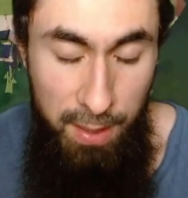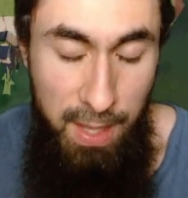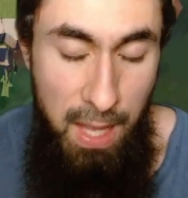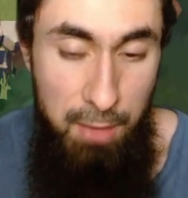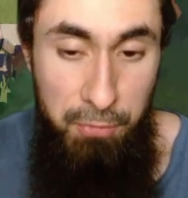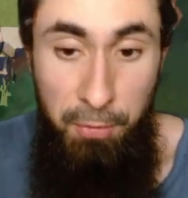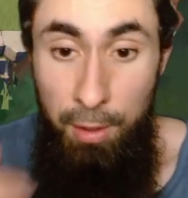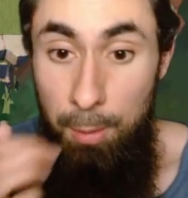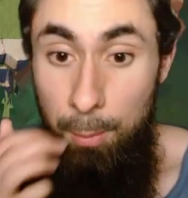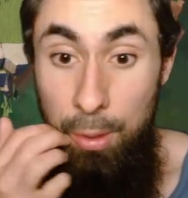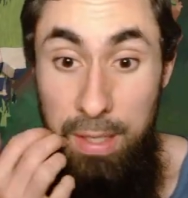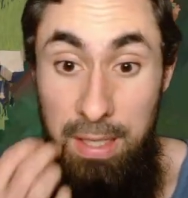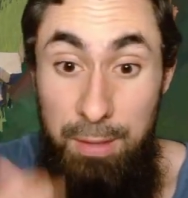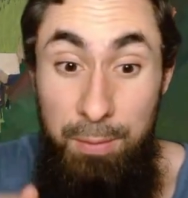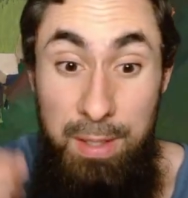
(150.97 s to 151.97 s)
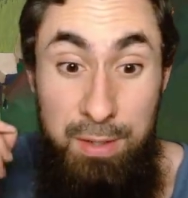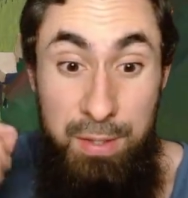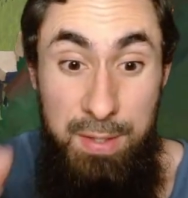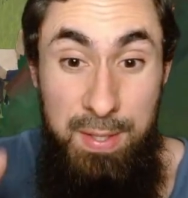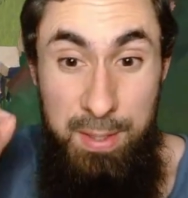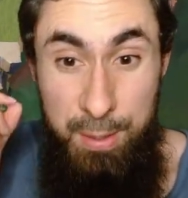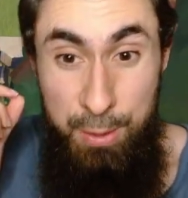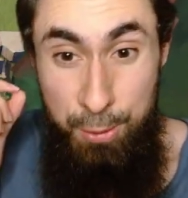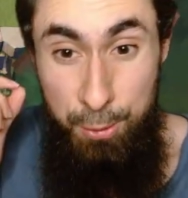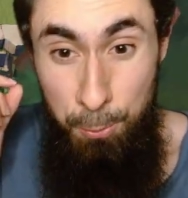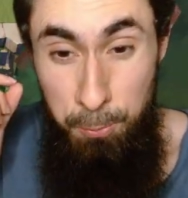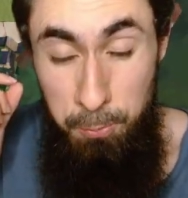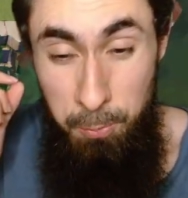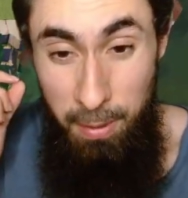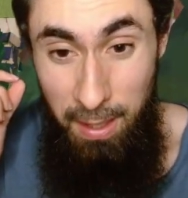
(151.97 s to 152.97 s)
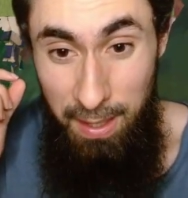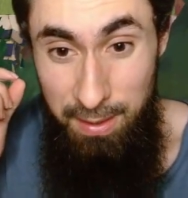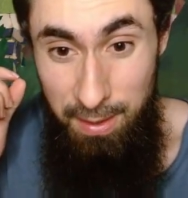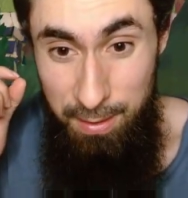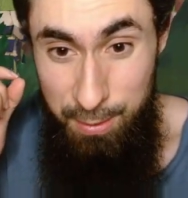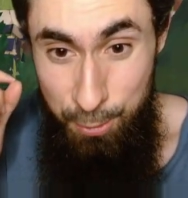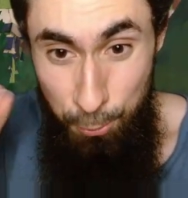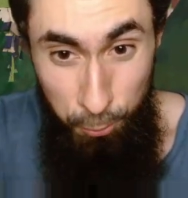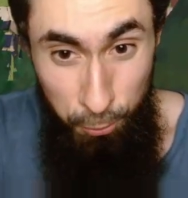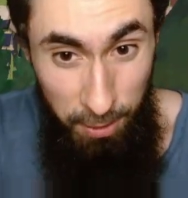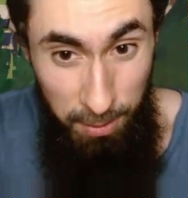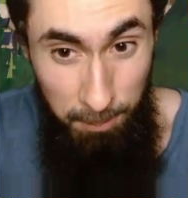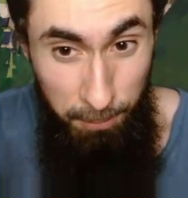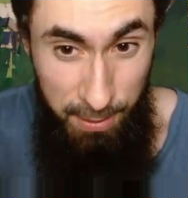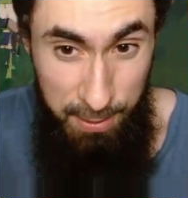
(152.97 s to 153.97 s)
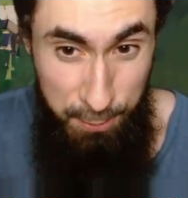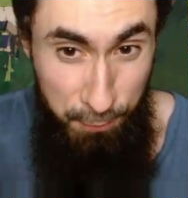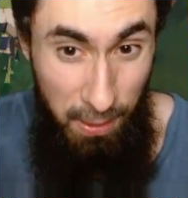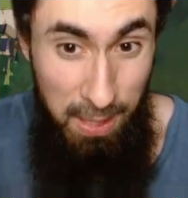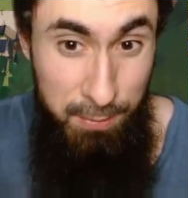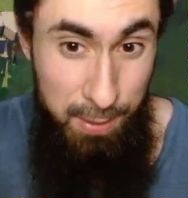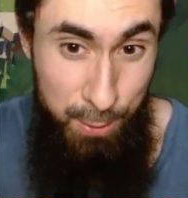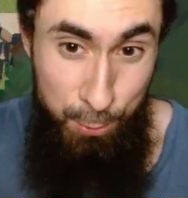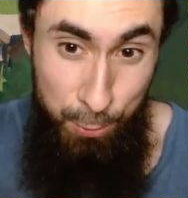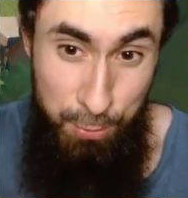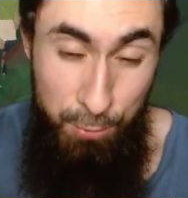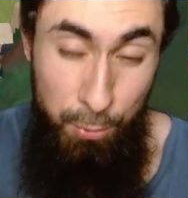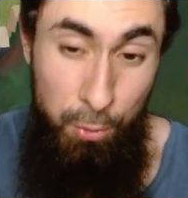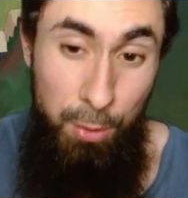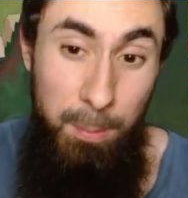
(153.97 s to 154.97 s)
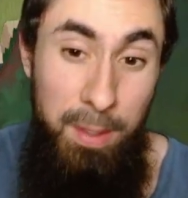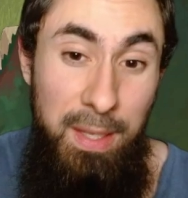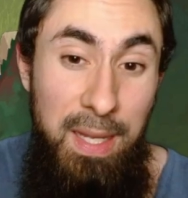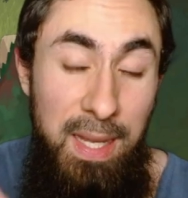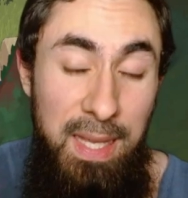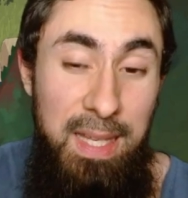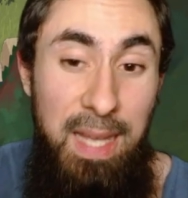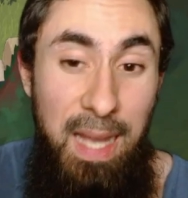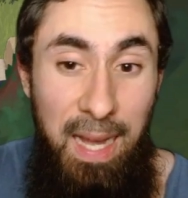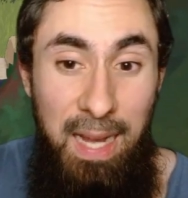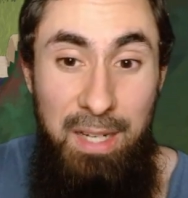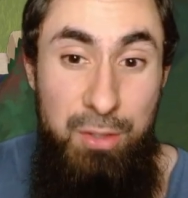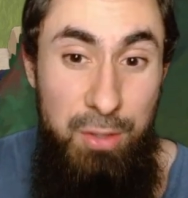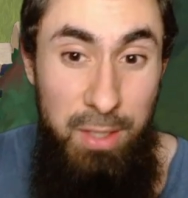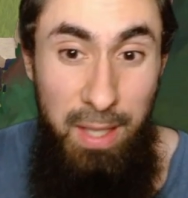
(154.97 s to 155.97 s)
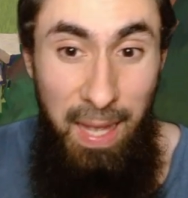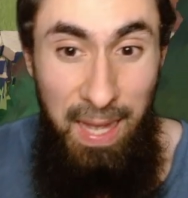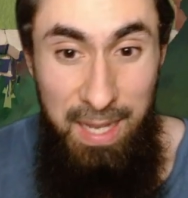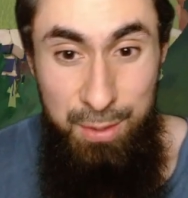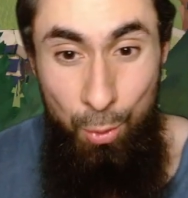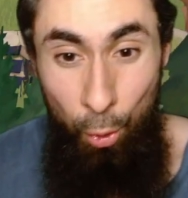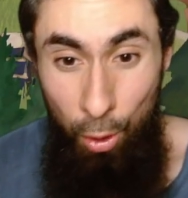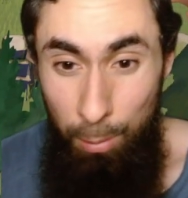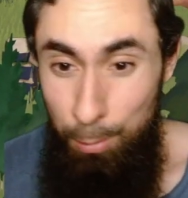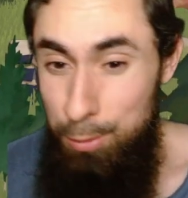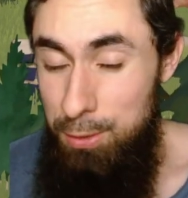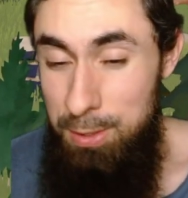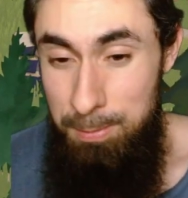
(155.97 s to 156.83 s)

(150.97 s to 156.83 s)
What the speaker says: And Pheromore, even just as a Supreme +5 exclusive equipment, he actually has almost his